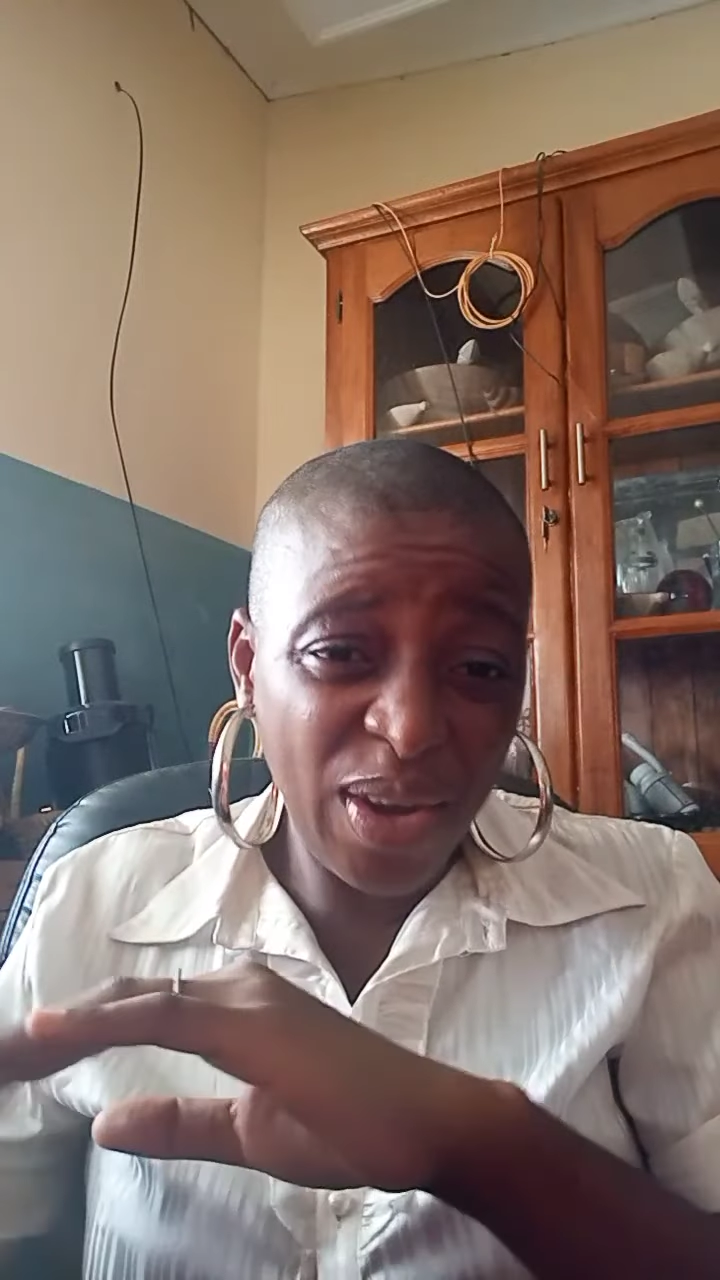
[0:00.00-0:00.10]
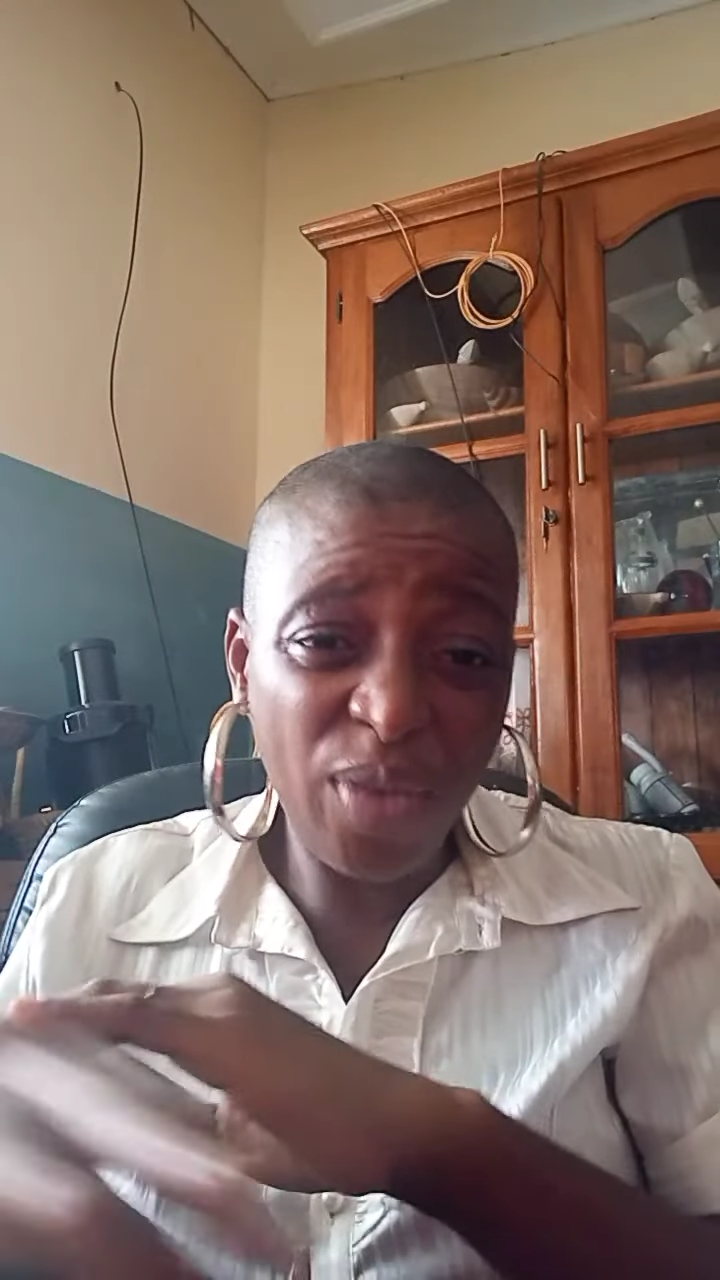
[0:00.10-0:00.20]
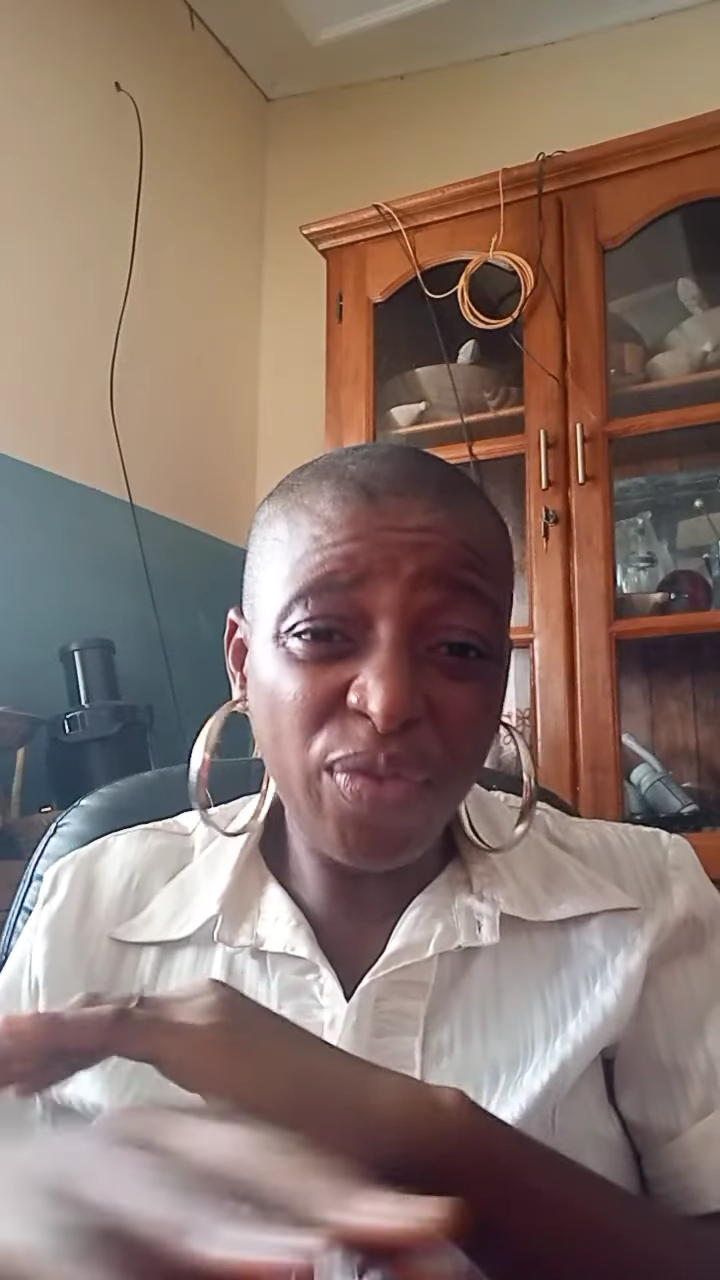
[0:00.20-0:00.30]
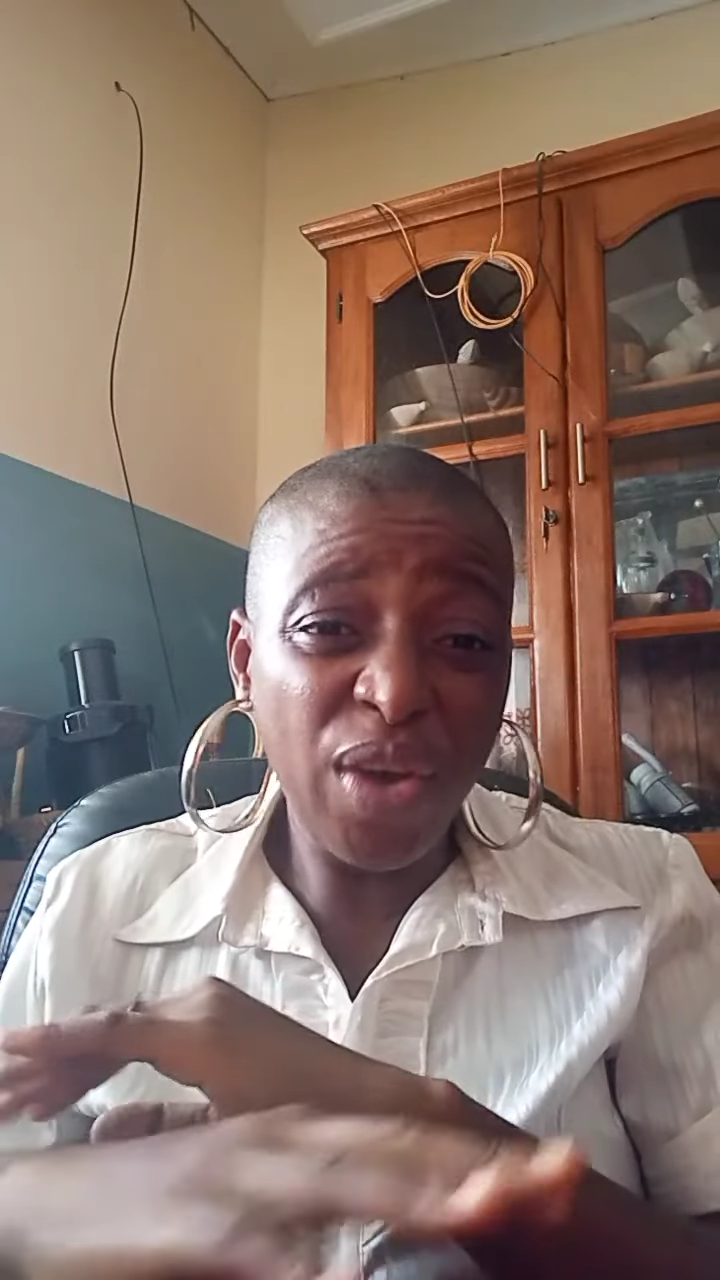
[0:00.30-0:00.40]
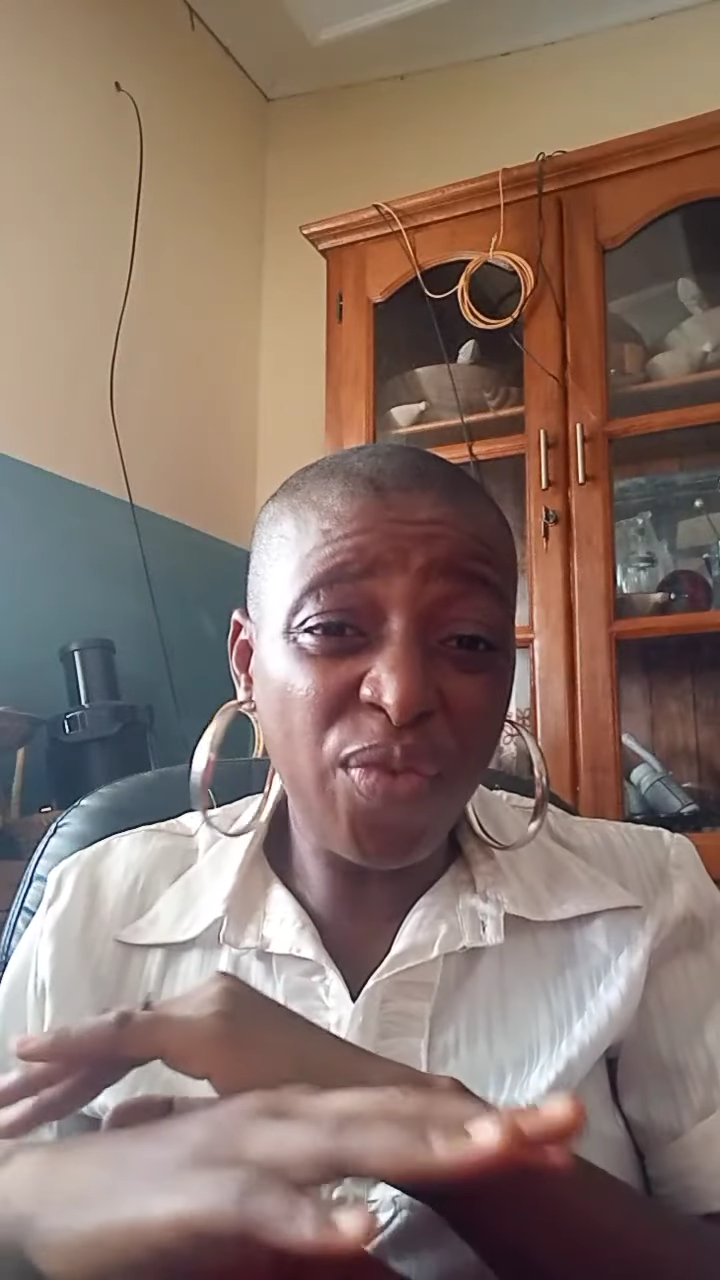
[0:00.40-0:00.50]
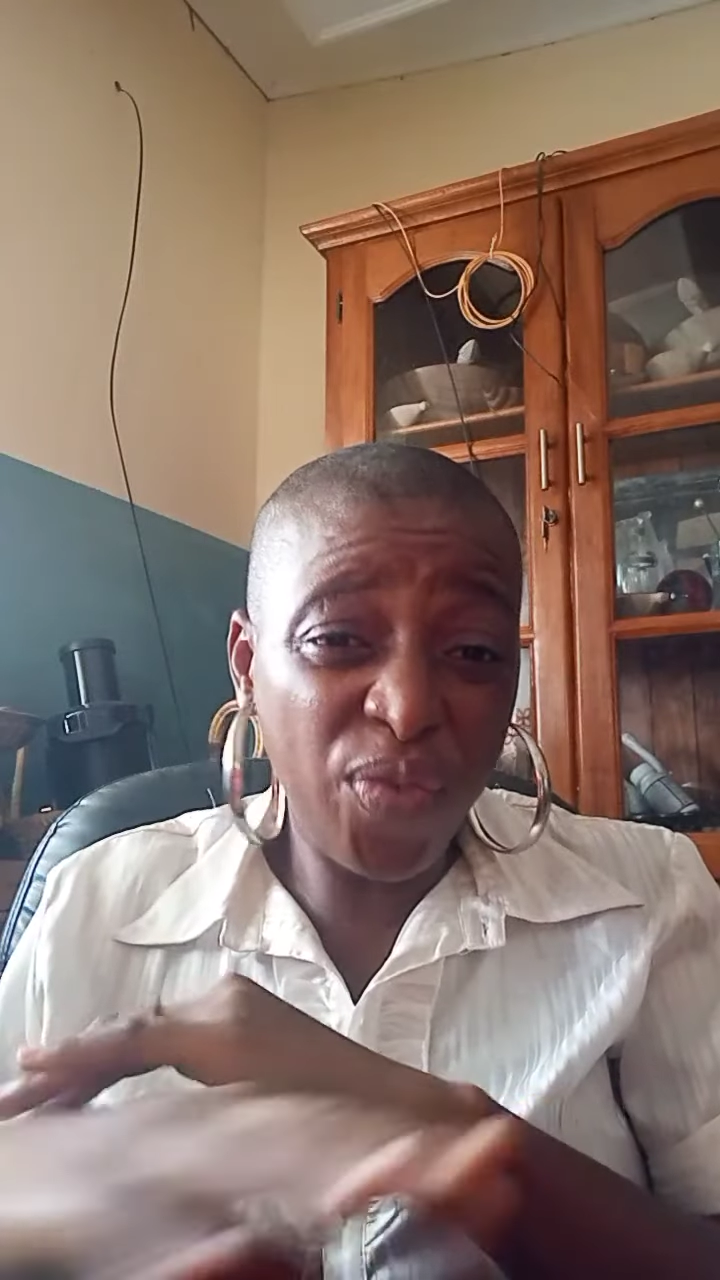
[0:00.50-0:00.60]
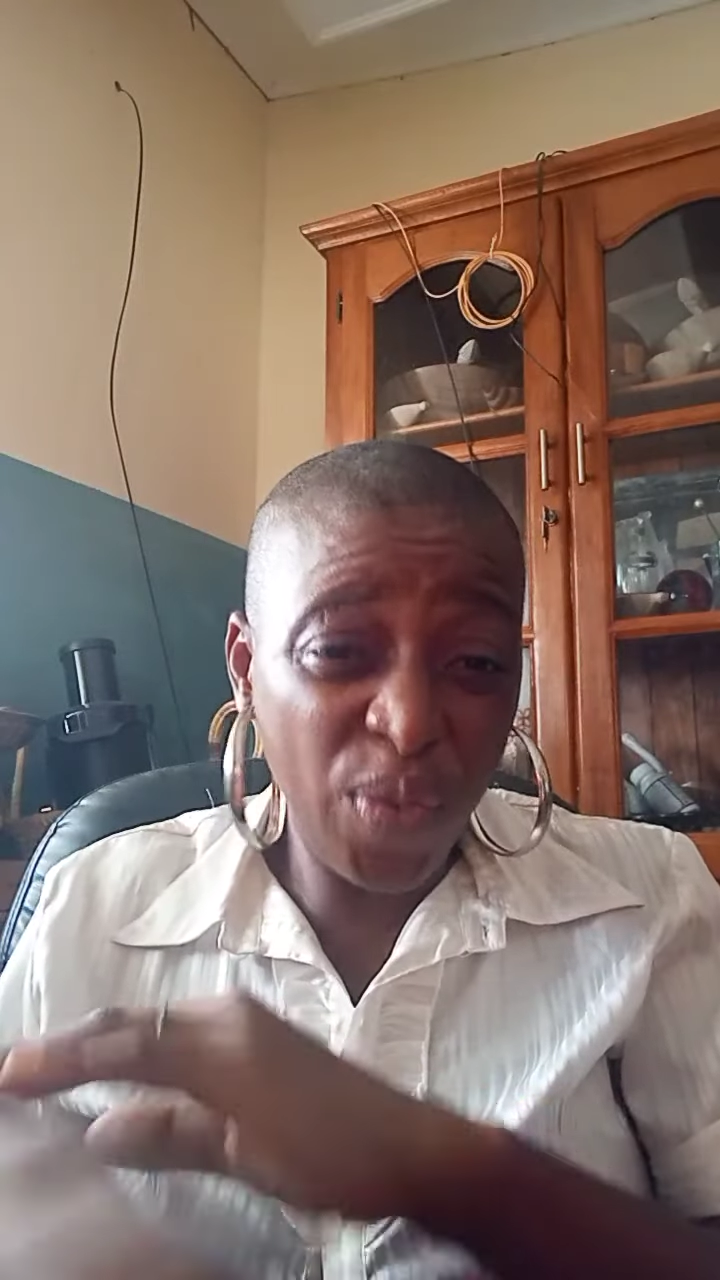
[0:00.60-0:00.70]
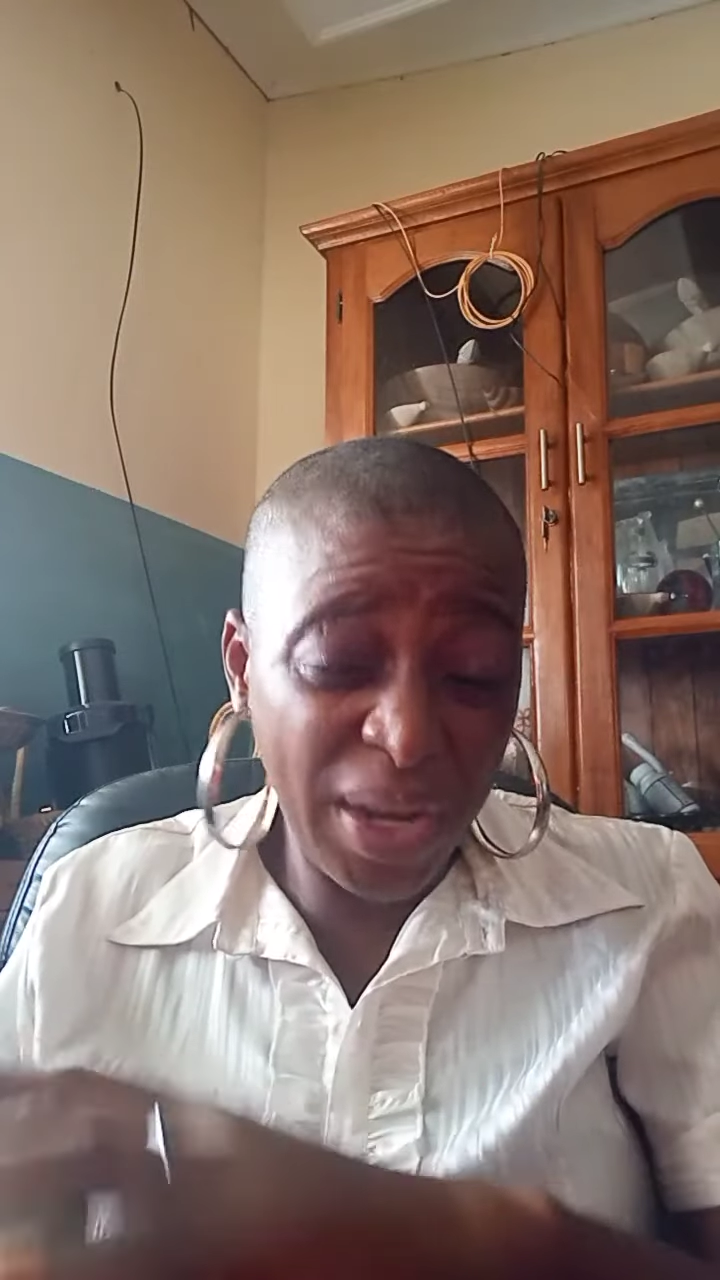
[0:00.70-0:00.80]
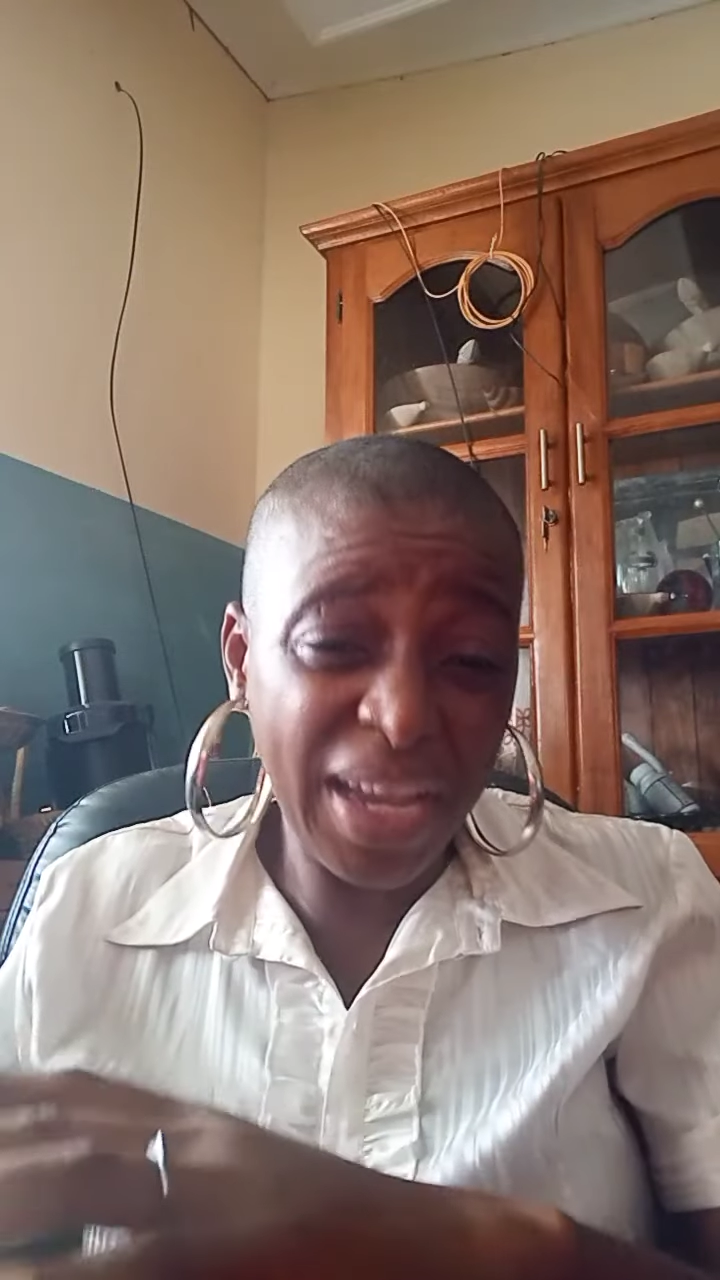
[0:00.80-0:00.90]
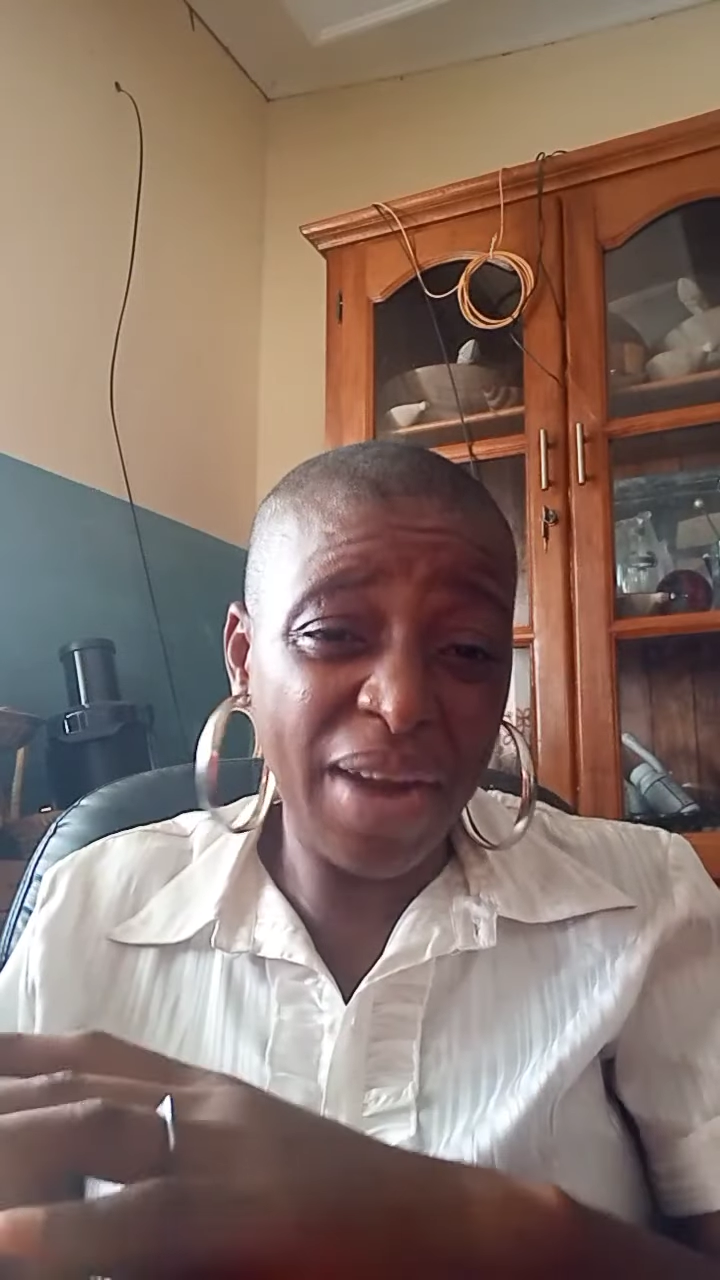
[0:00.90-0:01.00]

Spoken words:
of your fooling